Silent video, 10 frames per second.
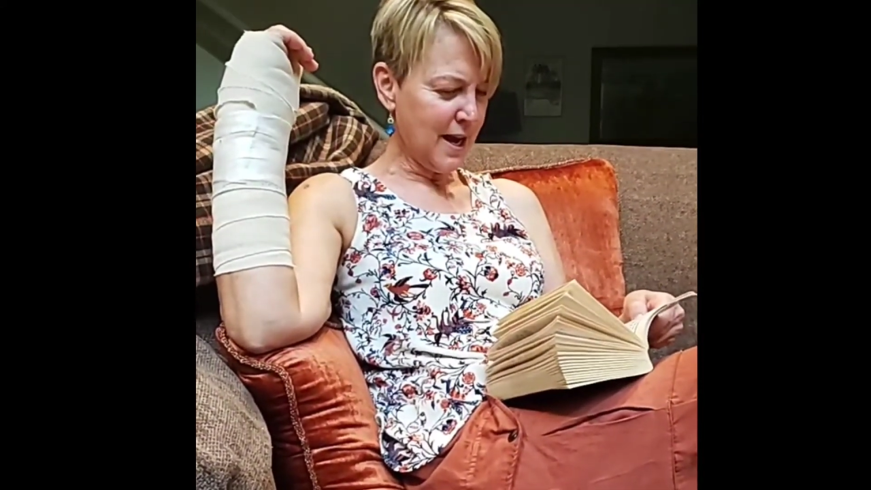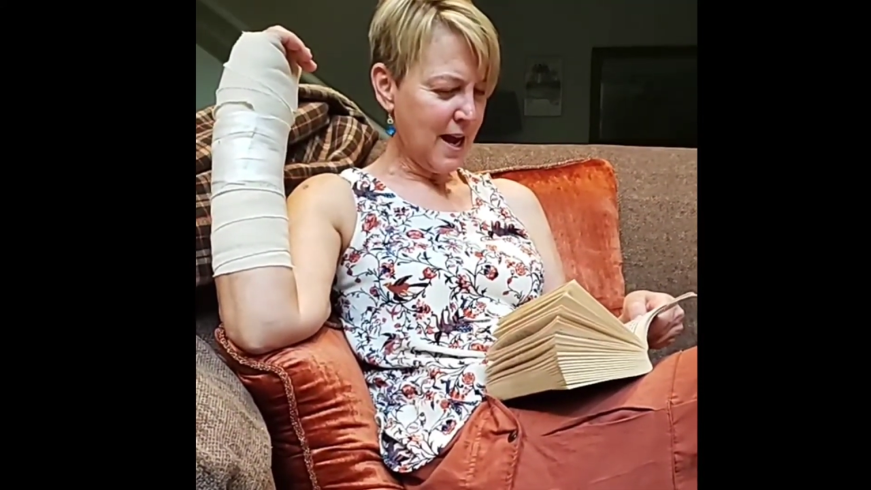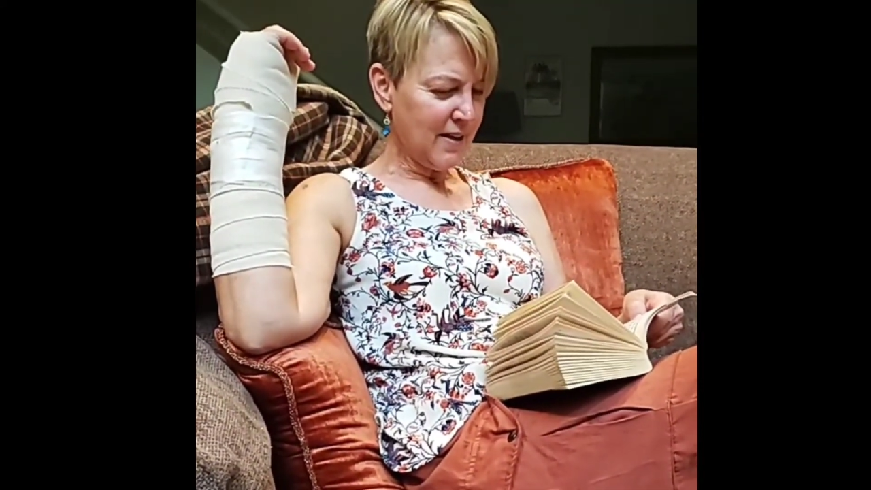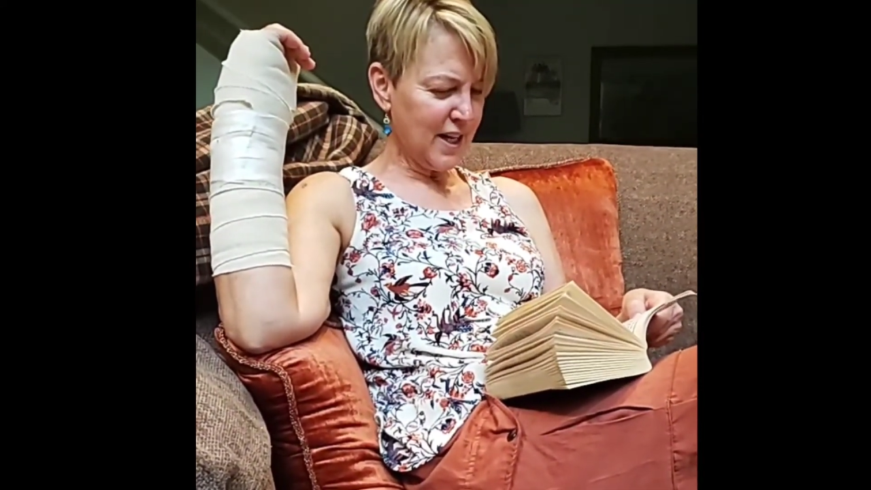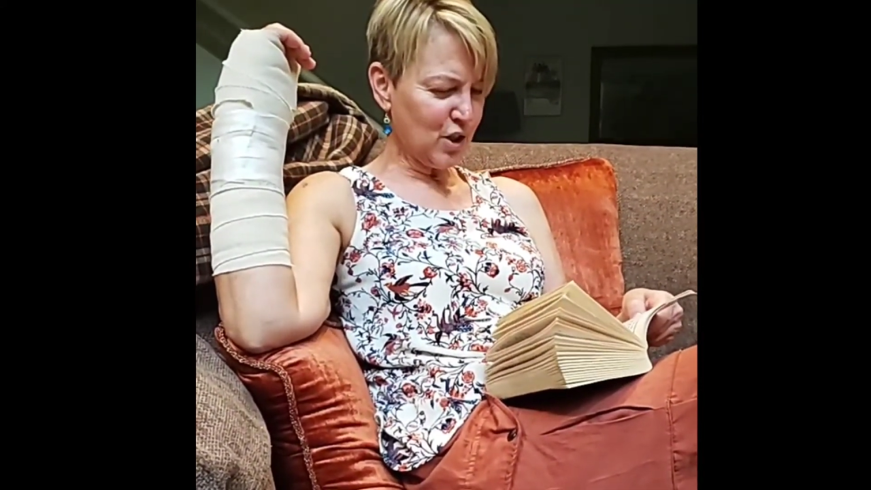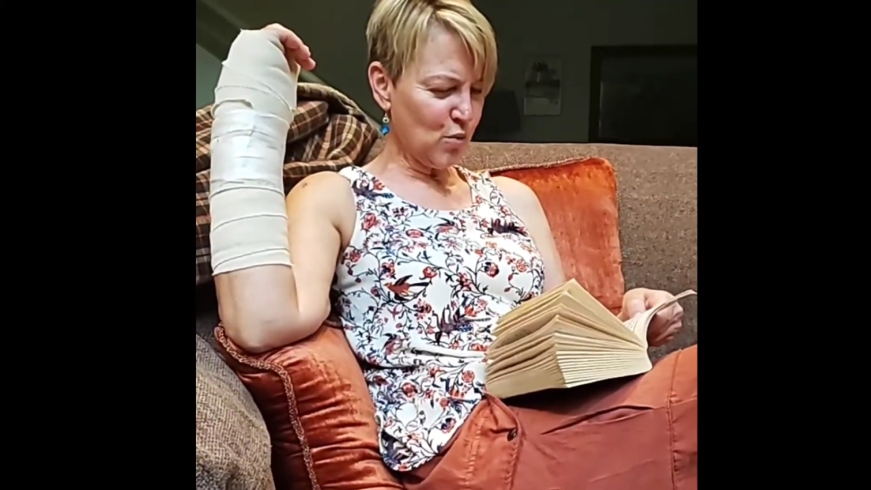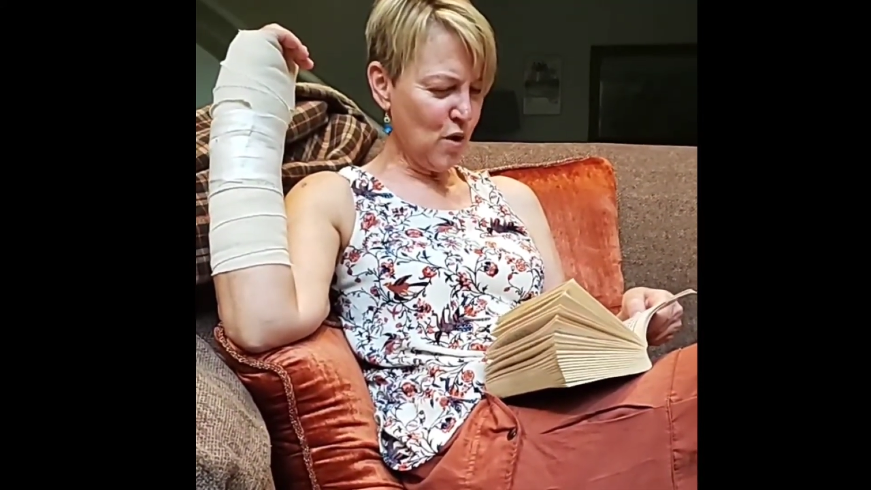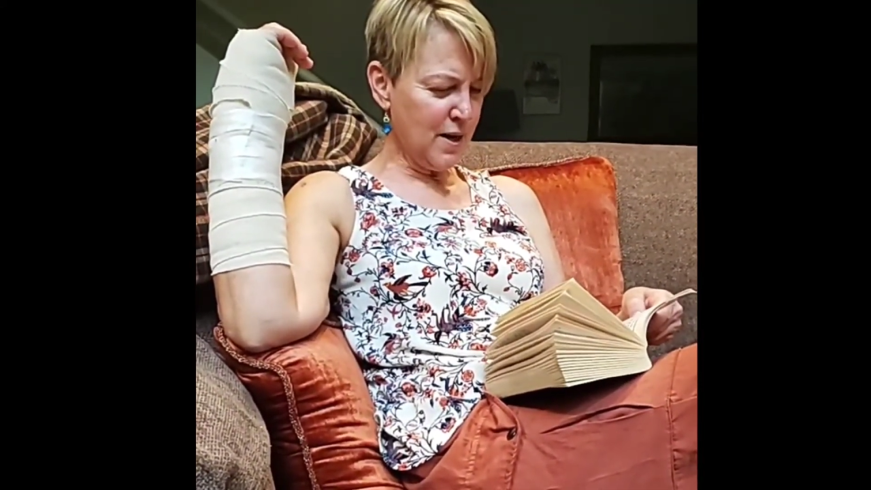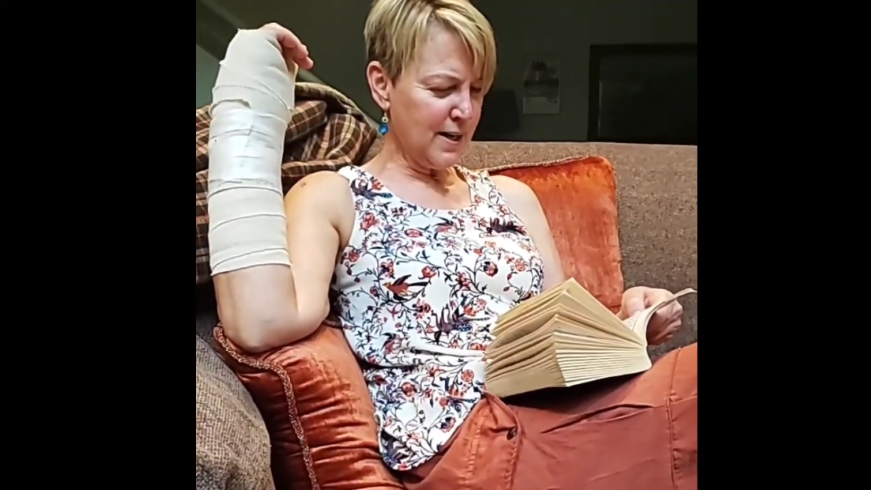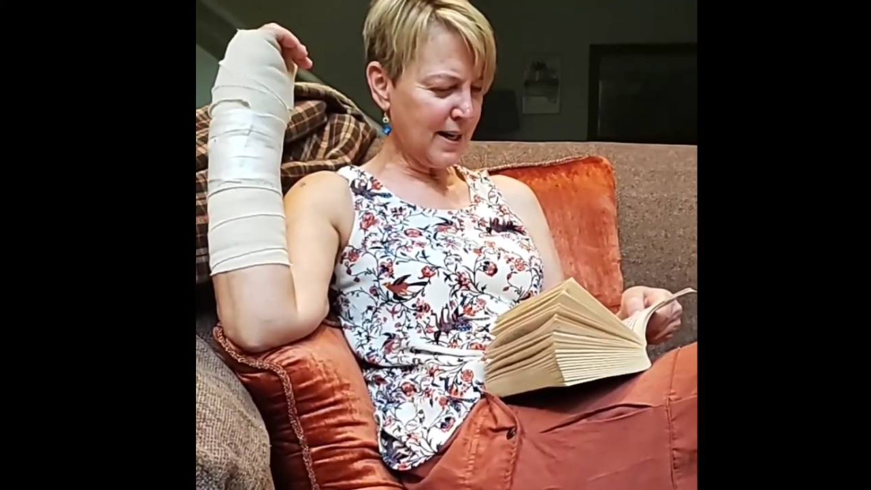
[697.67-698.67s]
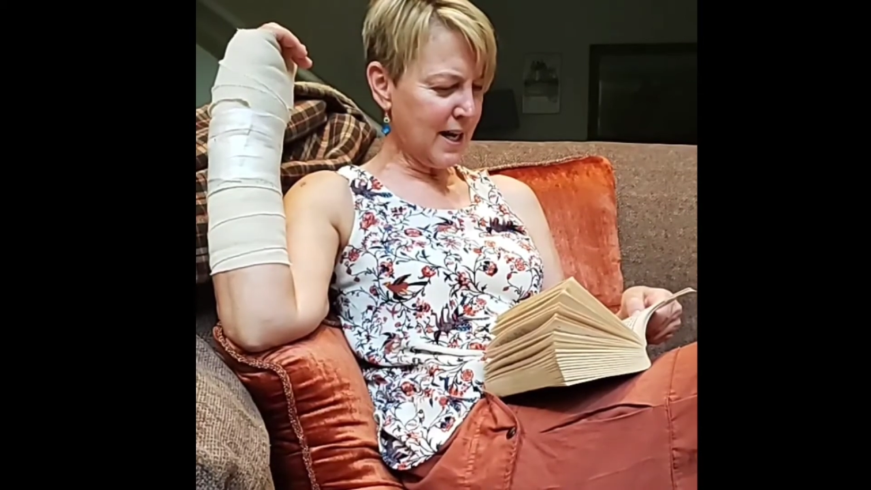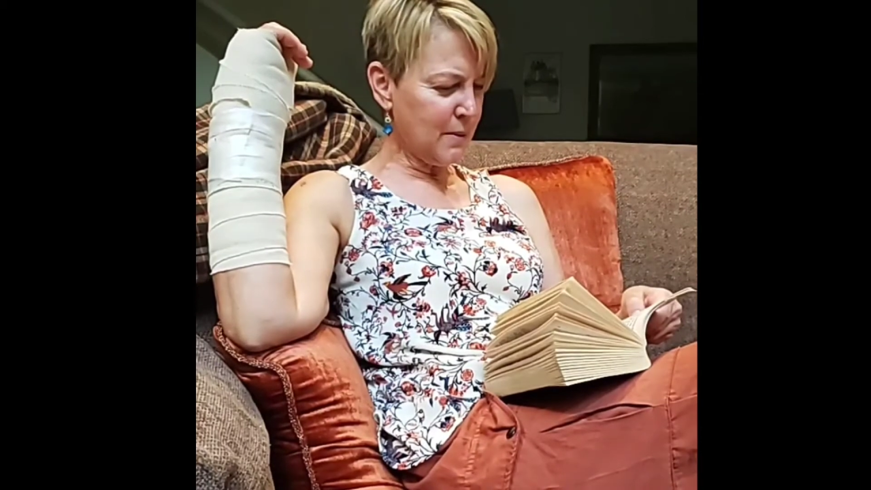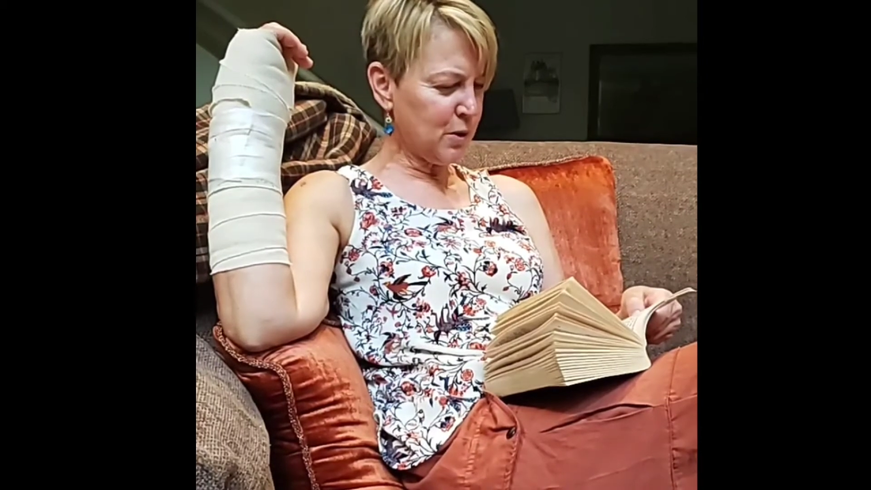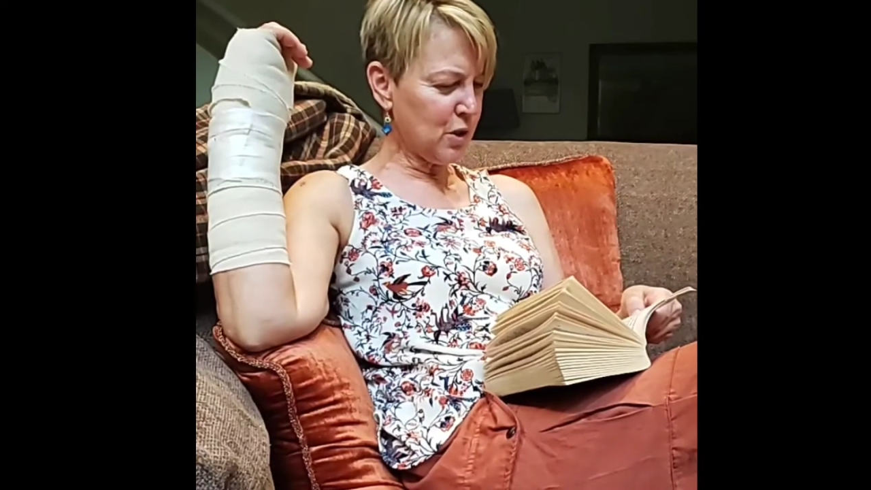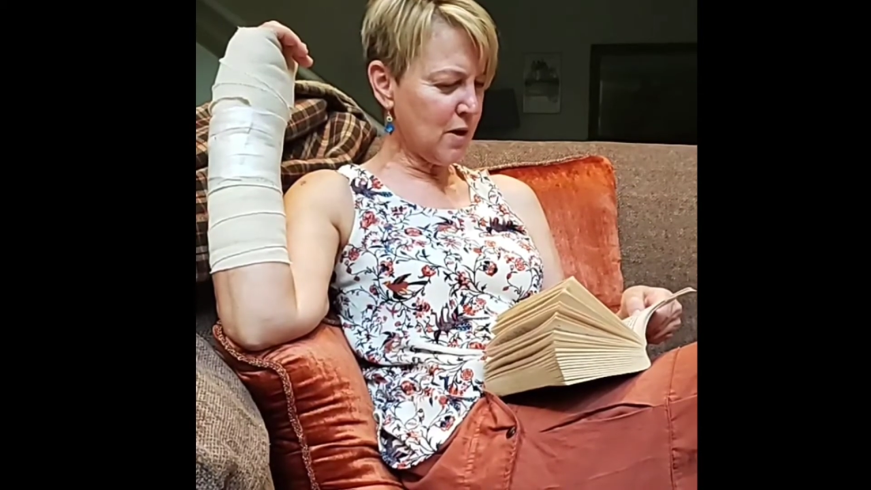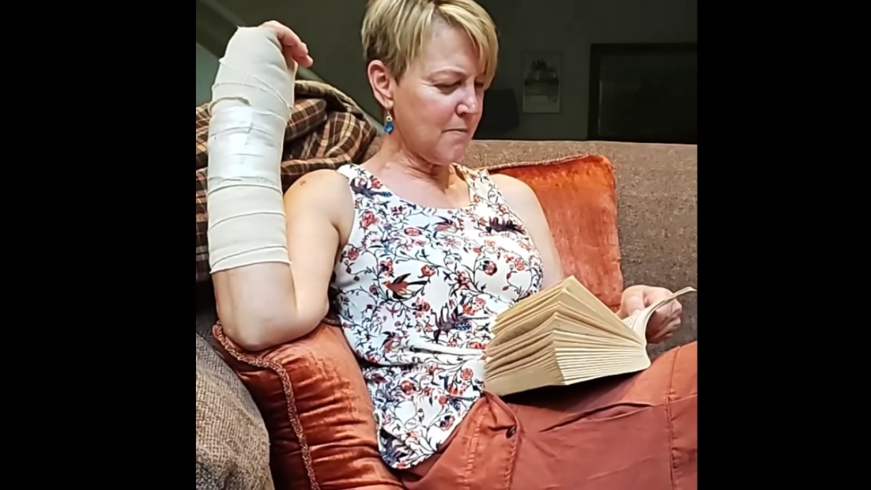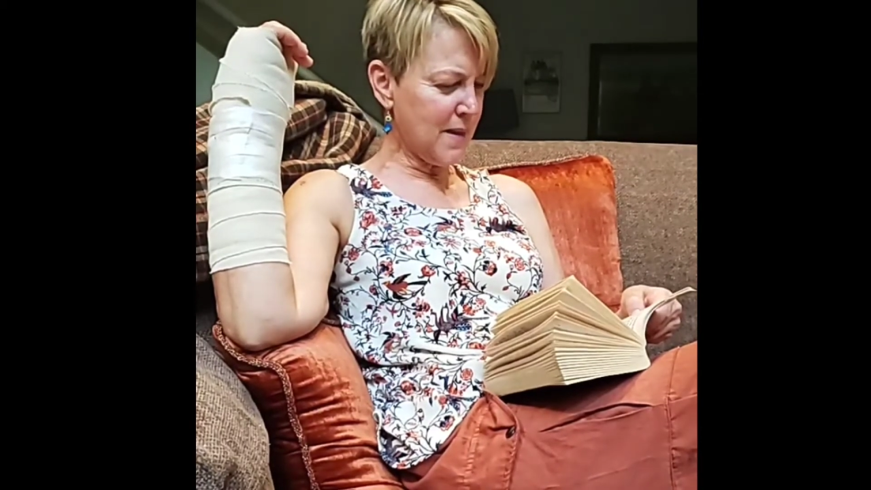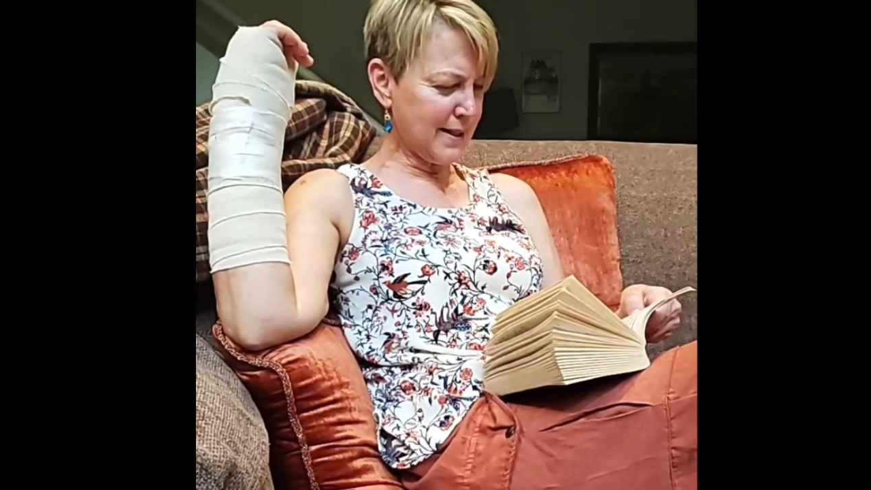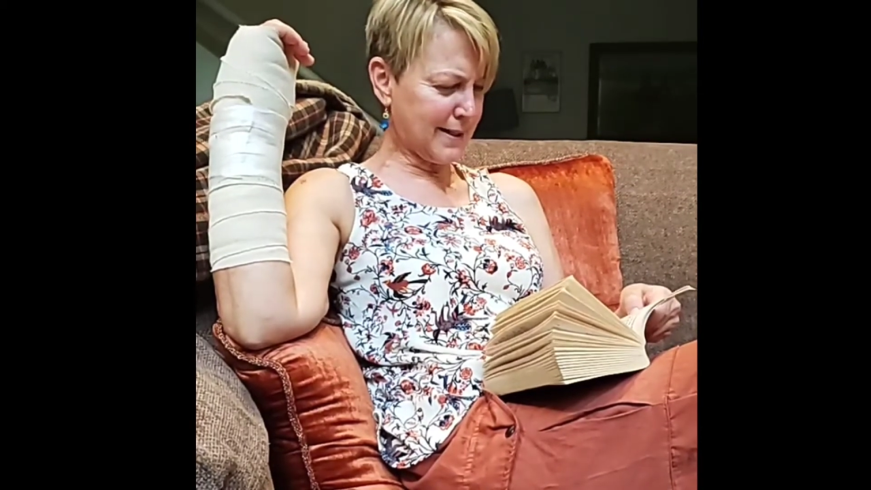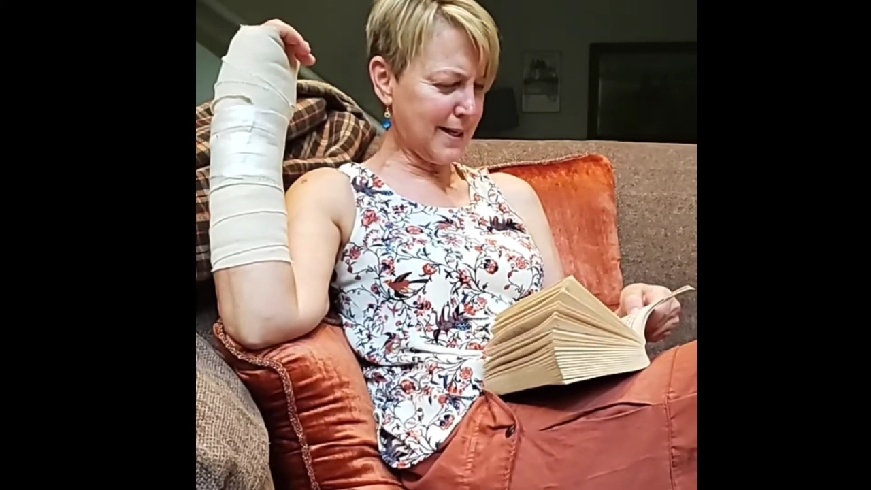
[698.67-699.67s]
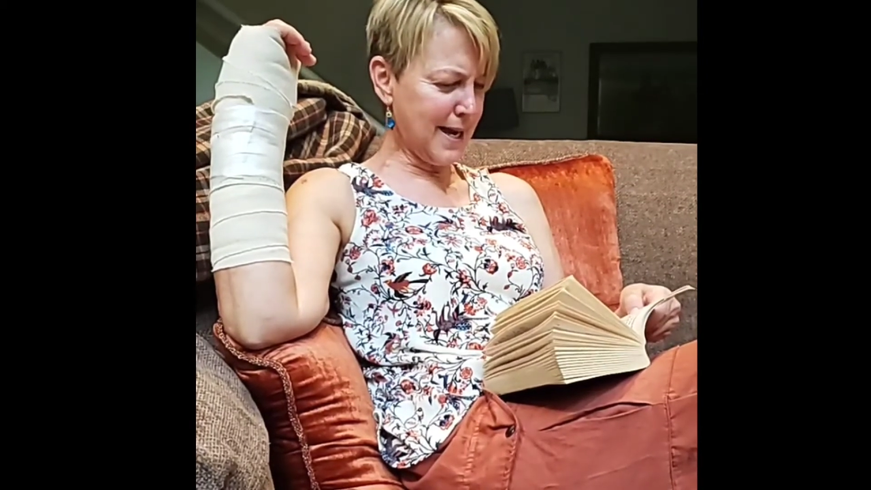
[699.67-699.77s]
They're trying to capture him. That's it.